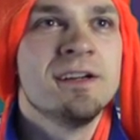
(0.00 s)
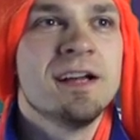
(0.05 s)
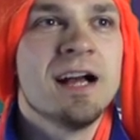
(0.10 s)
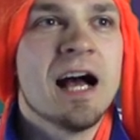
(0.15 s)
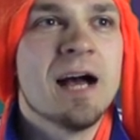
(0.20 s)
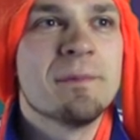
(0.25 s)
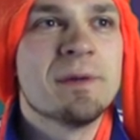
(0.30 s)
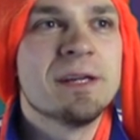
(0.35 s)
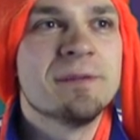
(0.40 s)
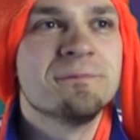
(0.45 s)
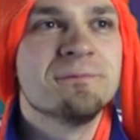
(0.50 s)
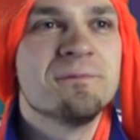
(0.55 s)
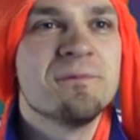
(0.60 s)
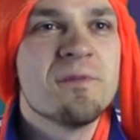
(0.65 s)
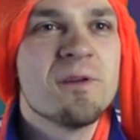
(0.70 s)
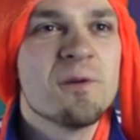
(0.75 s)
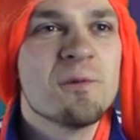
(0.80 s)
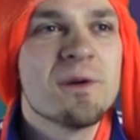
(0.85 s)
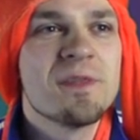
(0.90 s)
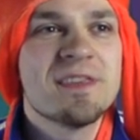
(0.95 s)
I mean,
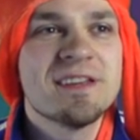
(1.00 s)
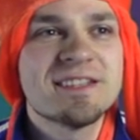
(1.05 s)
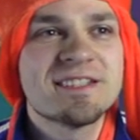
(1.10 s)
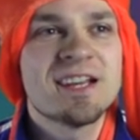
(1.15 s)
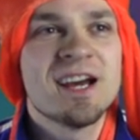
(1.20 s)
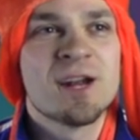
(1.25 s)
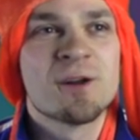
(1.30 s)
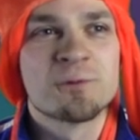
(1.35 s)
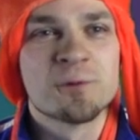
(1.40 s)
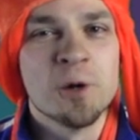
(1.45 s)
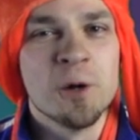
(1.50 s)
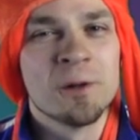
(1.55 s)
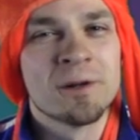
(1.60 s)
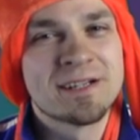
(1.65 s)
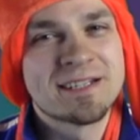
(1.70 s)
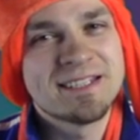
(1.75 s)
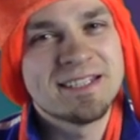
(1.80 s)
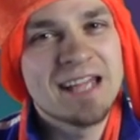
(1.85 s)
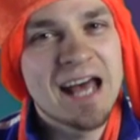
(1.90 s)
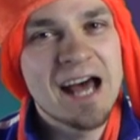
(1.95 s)
with this kind of roller,
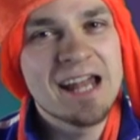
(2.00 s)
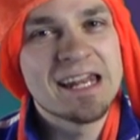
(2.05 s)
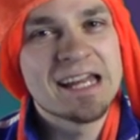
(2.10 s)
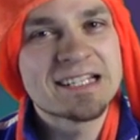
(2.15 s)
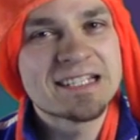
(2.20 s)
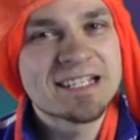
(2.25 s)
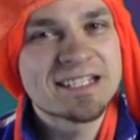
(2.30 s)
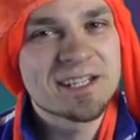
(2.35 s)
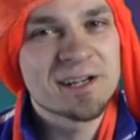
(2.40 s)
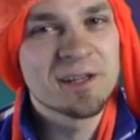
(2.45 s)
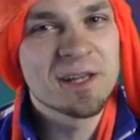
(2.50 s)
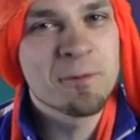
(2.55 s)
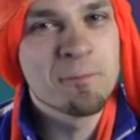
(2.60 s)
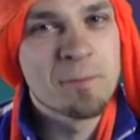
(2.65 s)
it's not necessarily